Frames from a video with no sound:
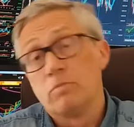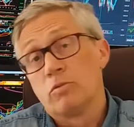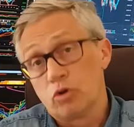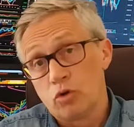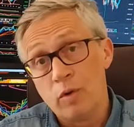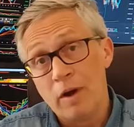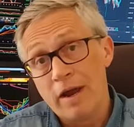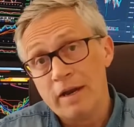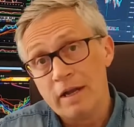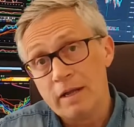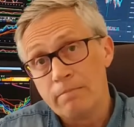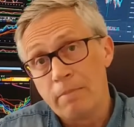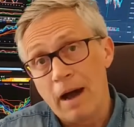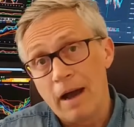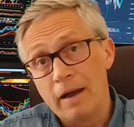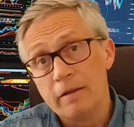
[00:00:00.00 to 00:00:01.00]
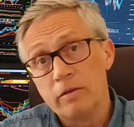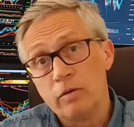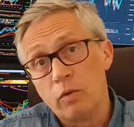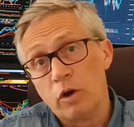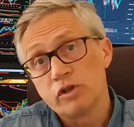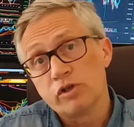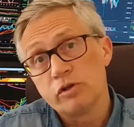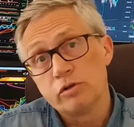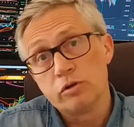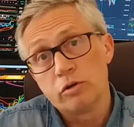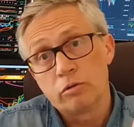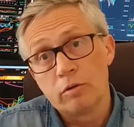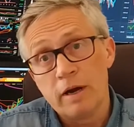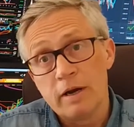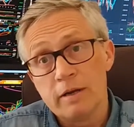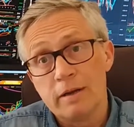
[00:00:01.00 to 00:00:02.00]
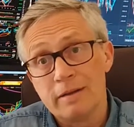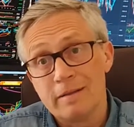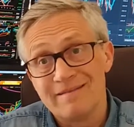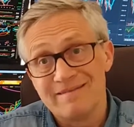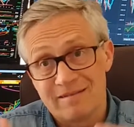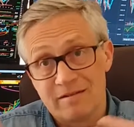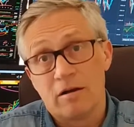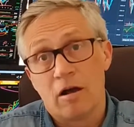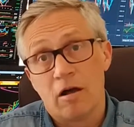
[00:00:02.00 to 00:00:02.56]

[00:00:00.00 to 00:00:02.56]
created by the Russian-Ukrainian